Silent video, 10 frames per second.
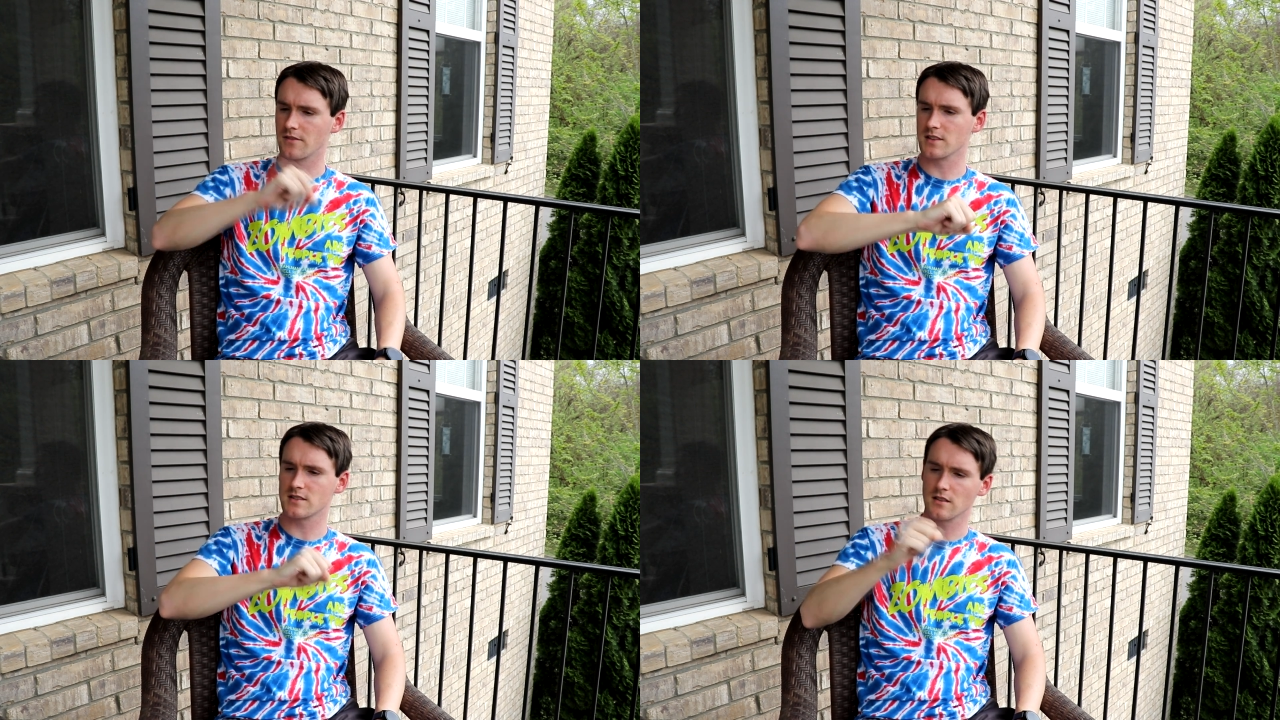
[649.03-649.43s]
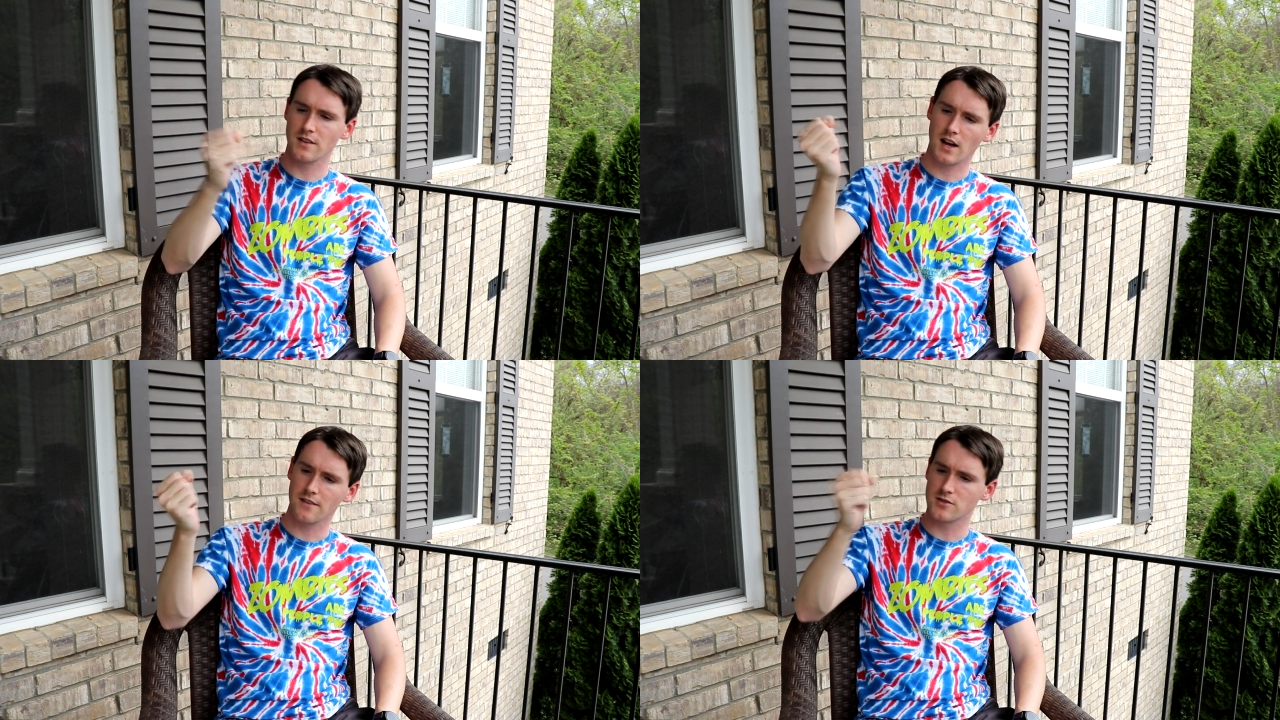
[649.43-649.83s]
this
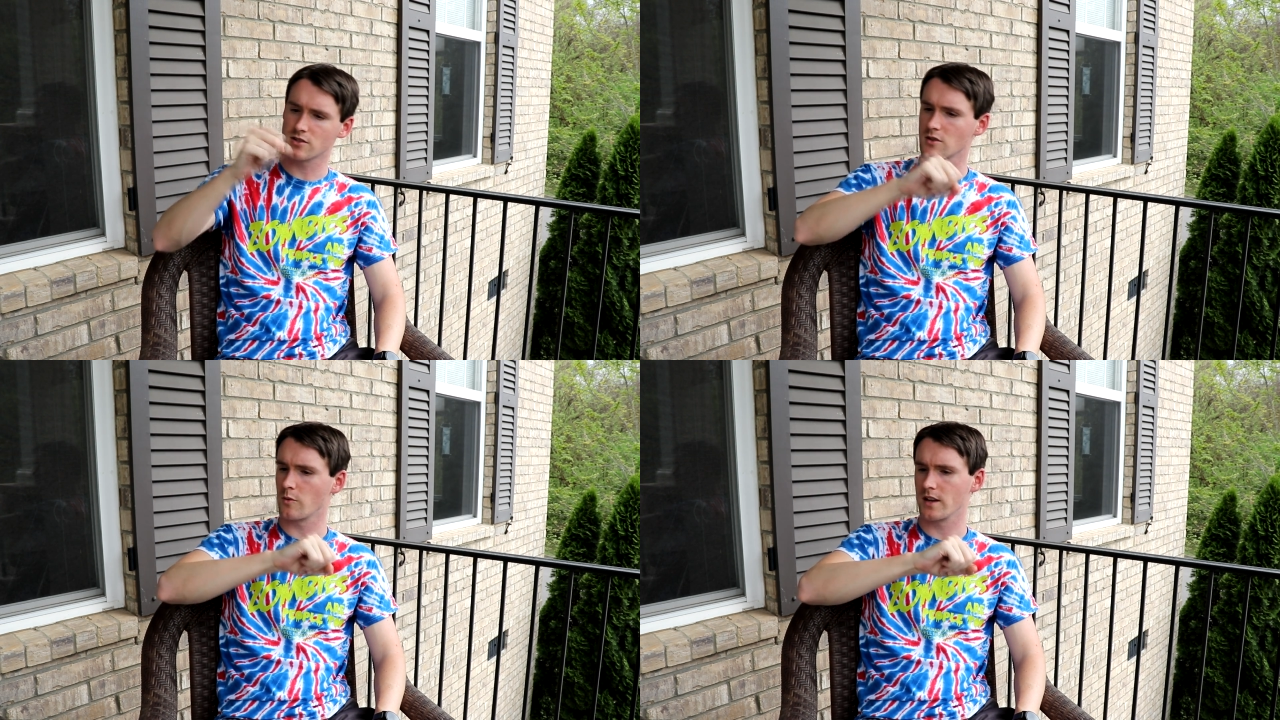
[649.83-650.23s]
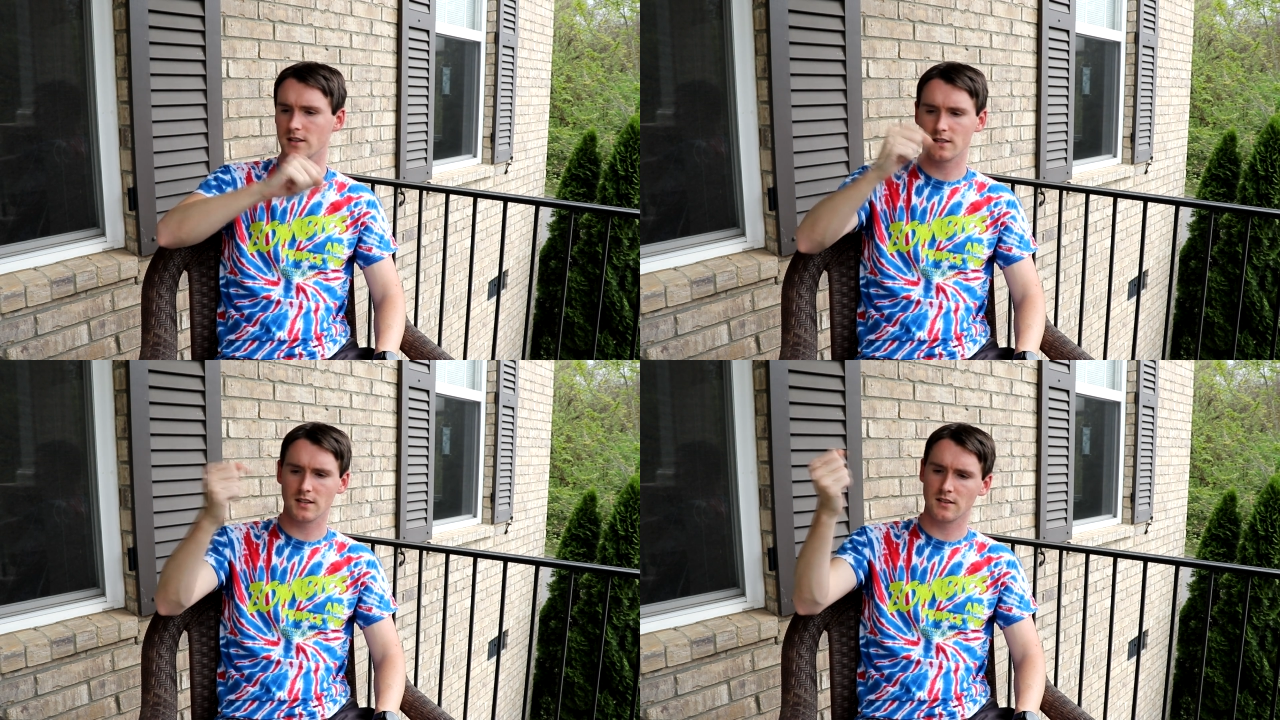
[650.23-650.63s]
knife just the way
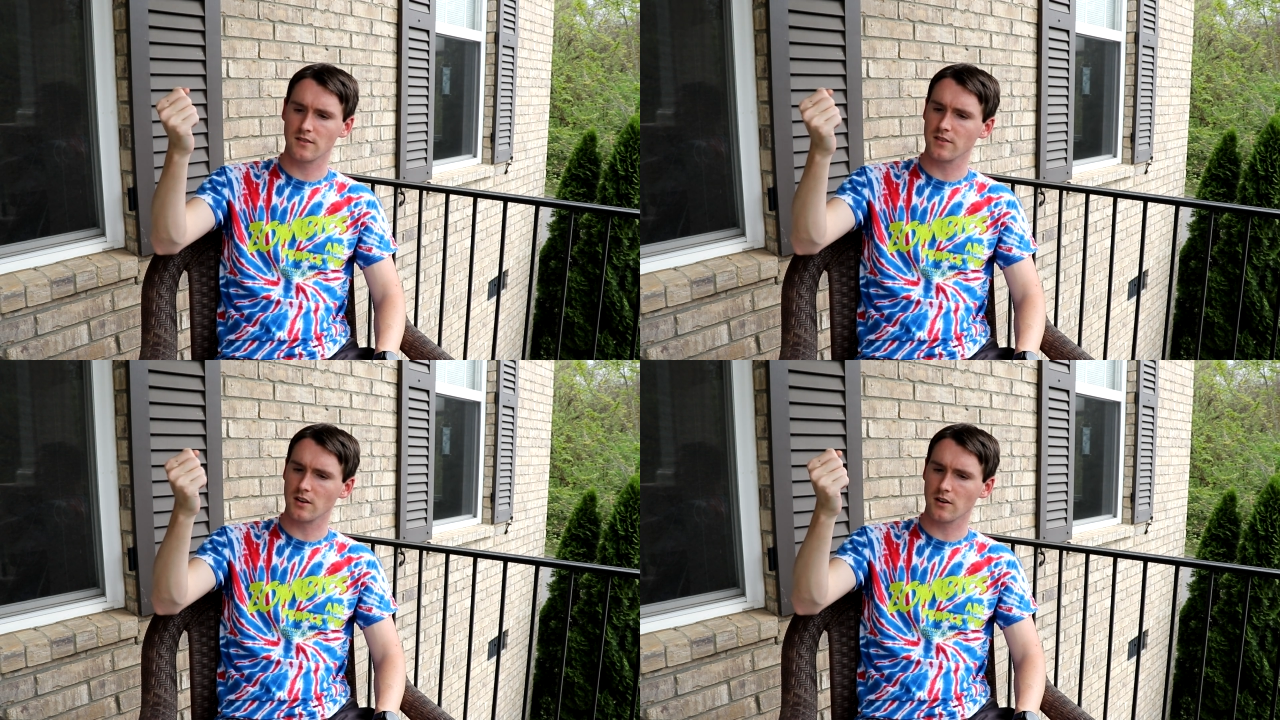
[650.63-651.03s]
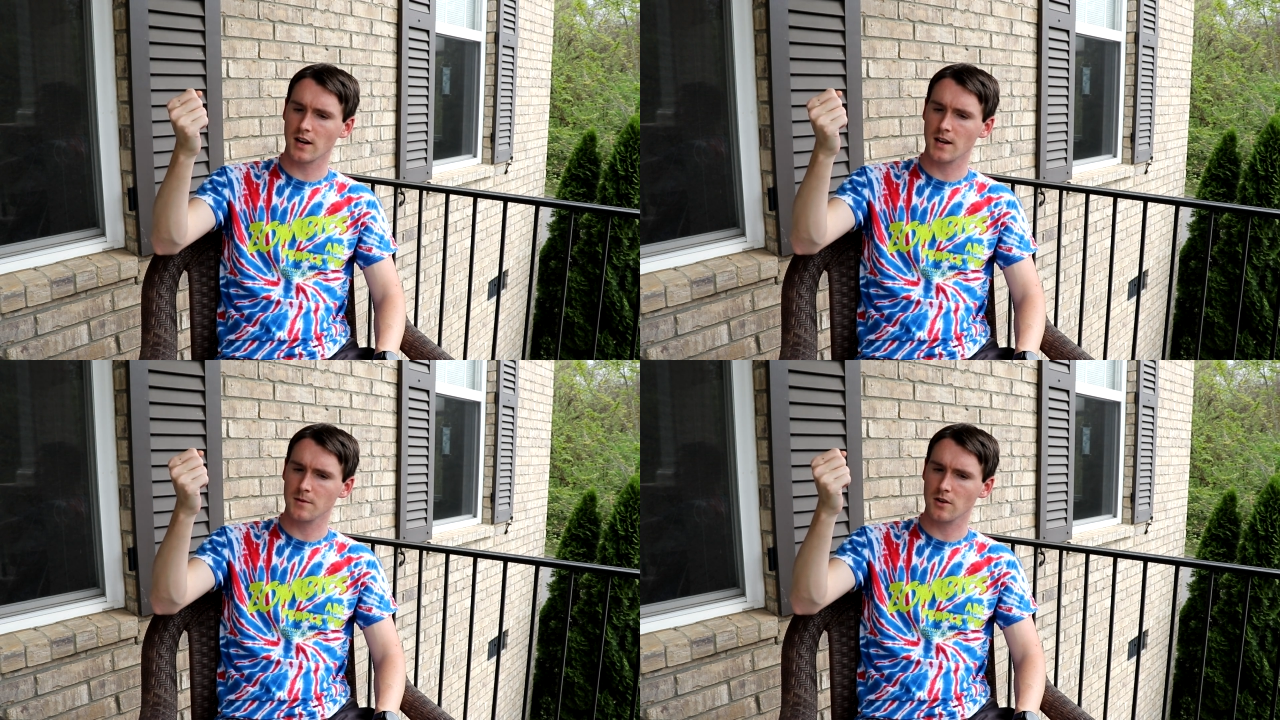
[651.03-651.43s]
it did in the VR
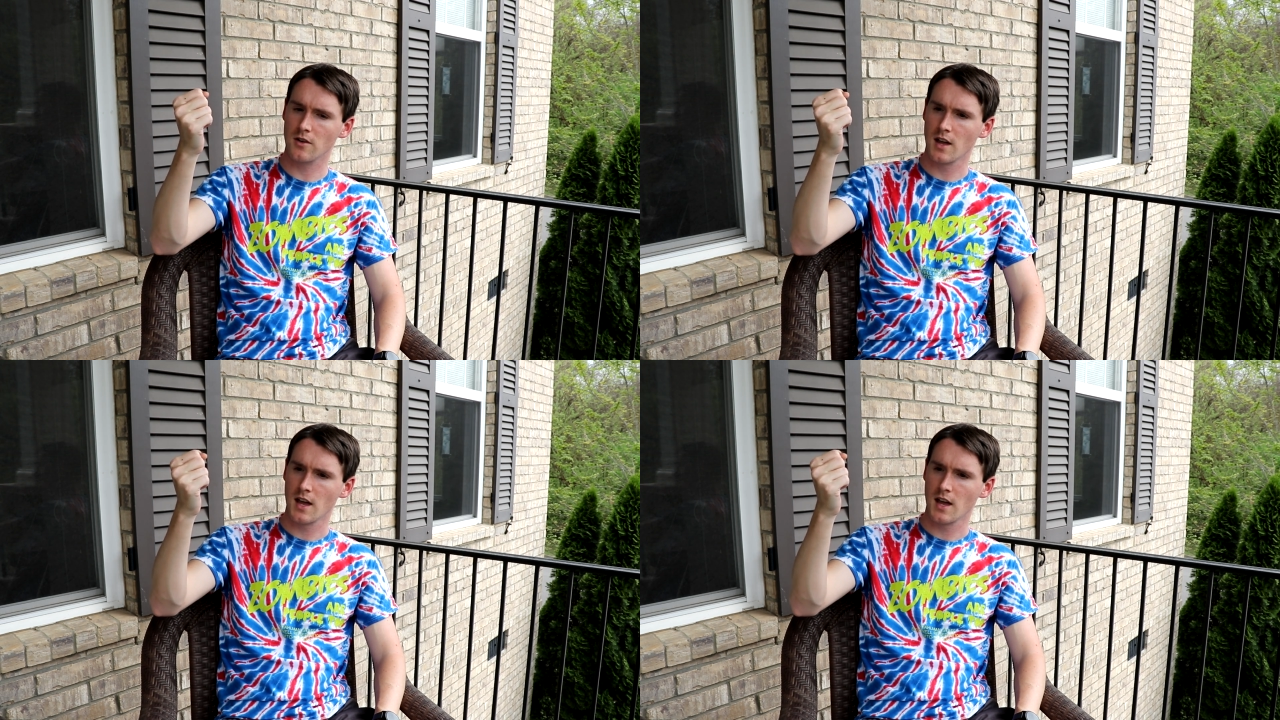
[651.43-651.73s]
game, you know,